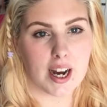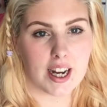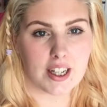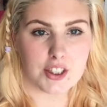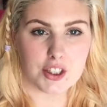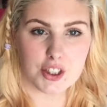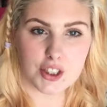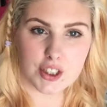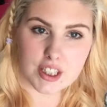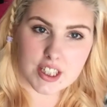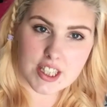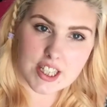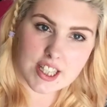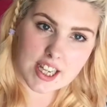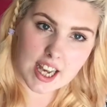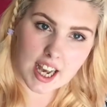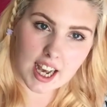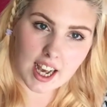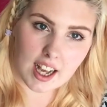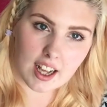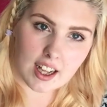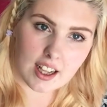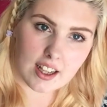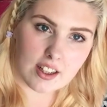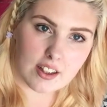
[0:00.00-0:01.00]
as you can
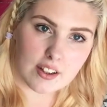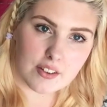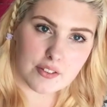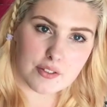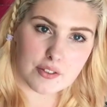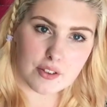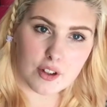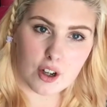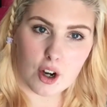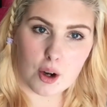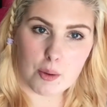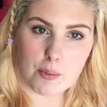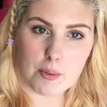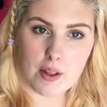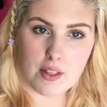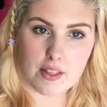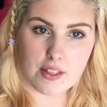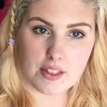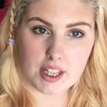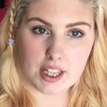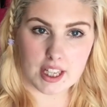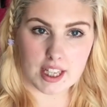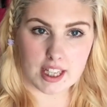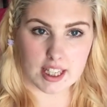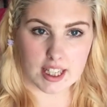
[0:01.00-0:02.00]
tell from
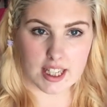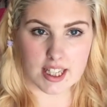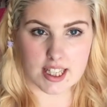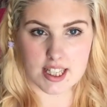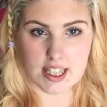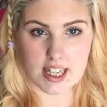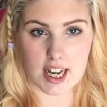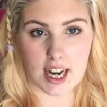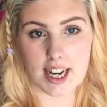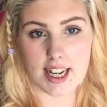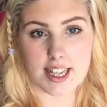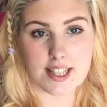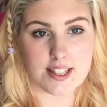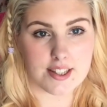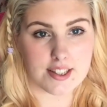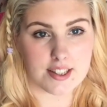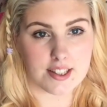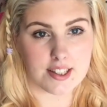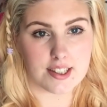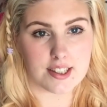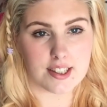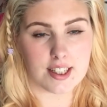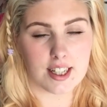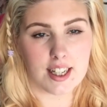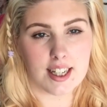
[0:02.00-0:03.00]
the
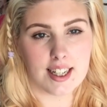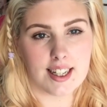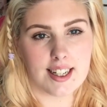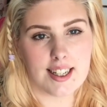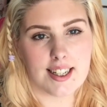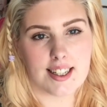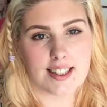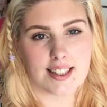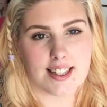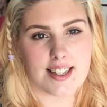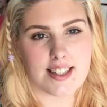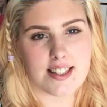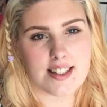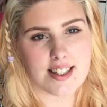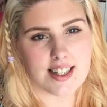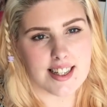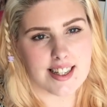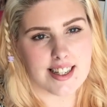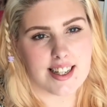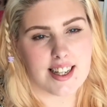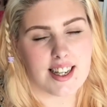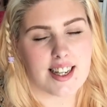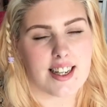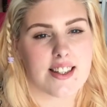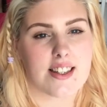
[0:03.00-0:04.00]
title, this
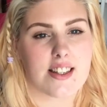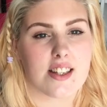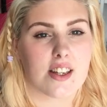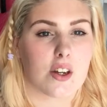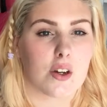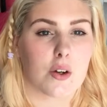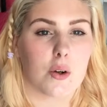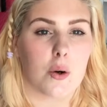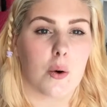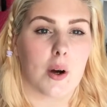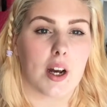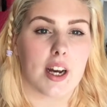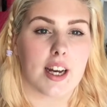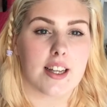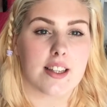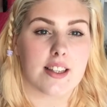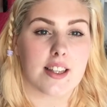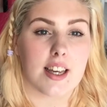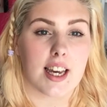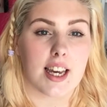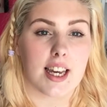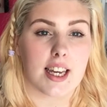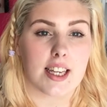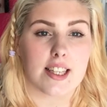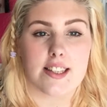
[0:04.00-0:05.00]
is quite
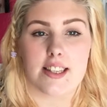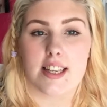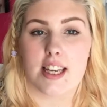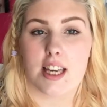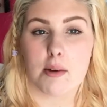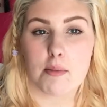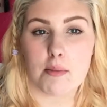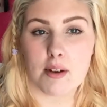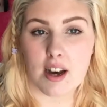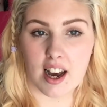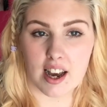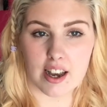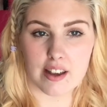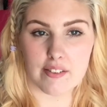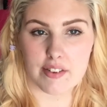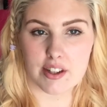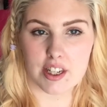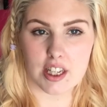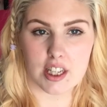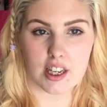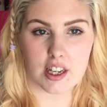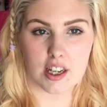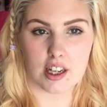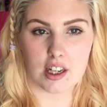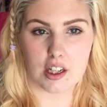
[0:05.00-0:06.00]
a TMI
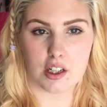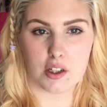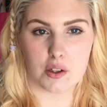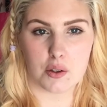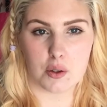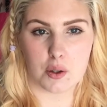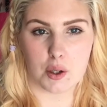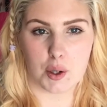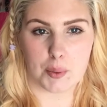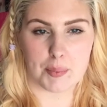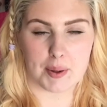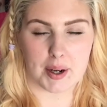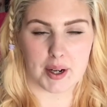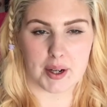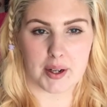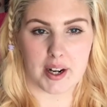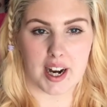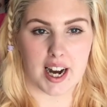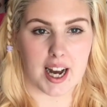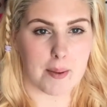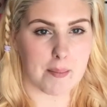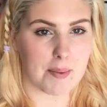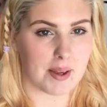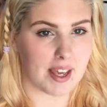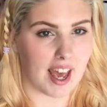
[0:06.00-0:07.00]
video about
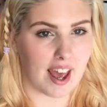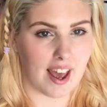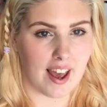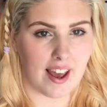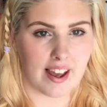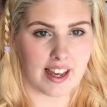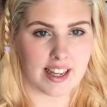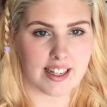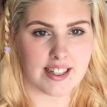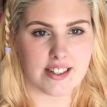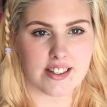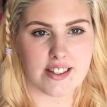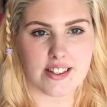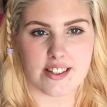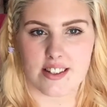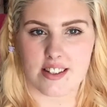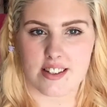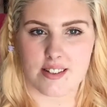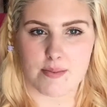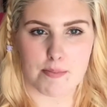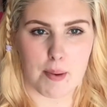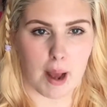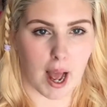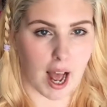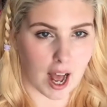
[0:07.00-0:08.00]
IBS
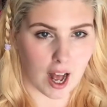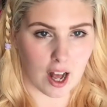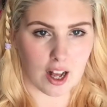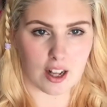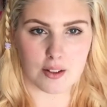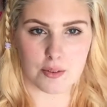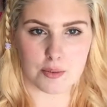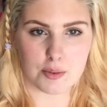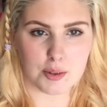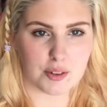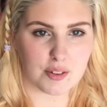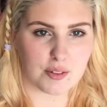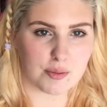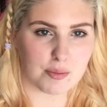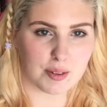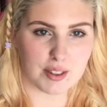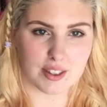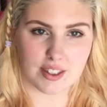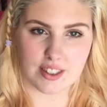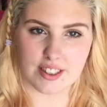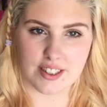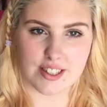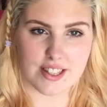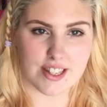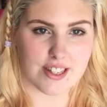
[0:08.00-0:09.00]
and bowel
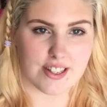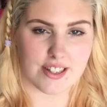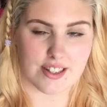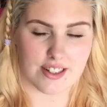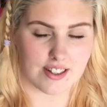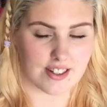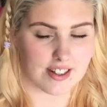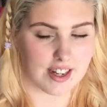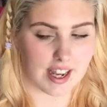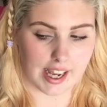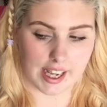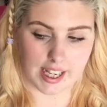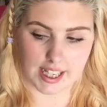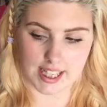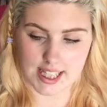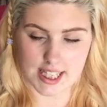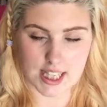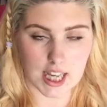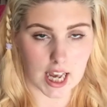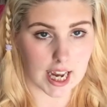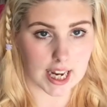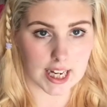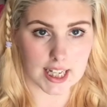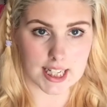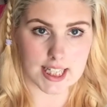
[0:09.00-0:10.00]
movements and
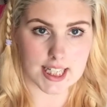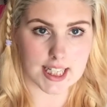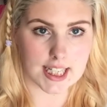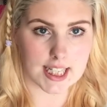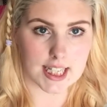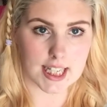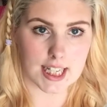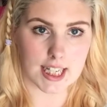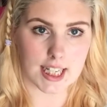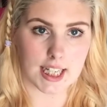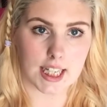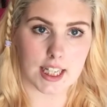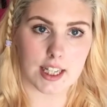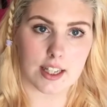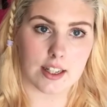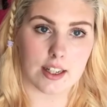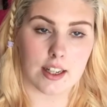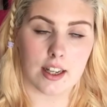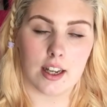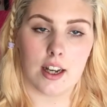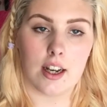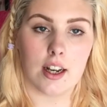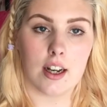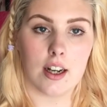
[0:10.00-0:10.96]
anxiety and